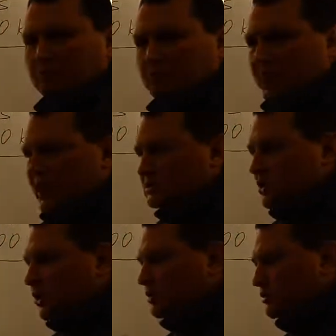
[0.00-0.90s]
write
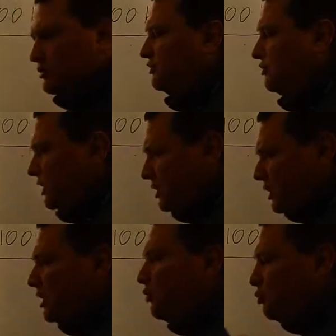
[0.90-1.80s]
all the
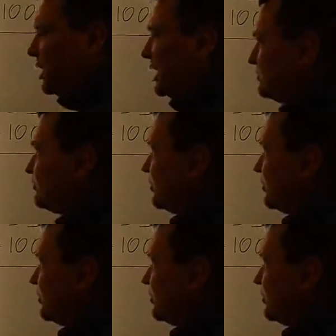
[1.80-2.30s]
three main